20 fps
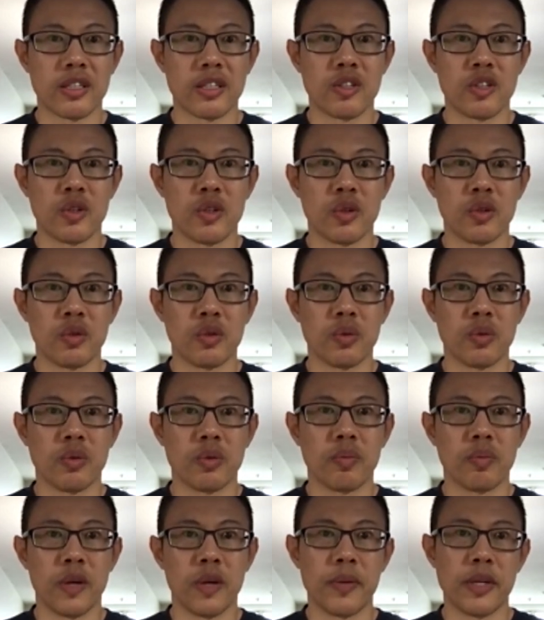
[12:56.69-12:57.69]
to
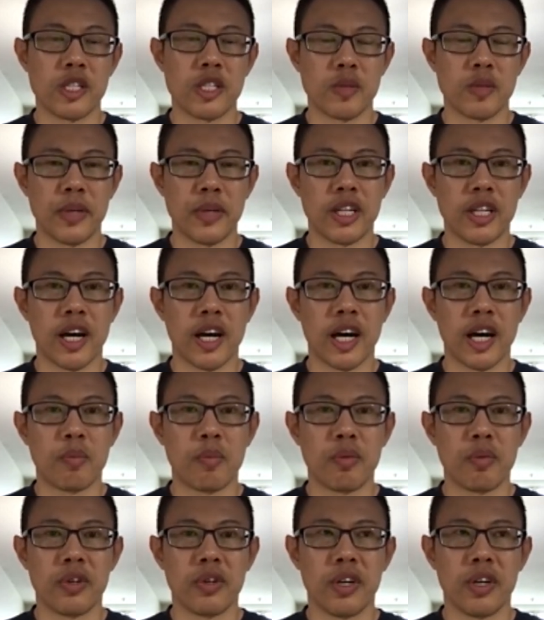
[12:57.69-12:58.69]
maybe speed up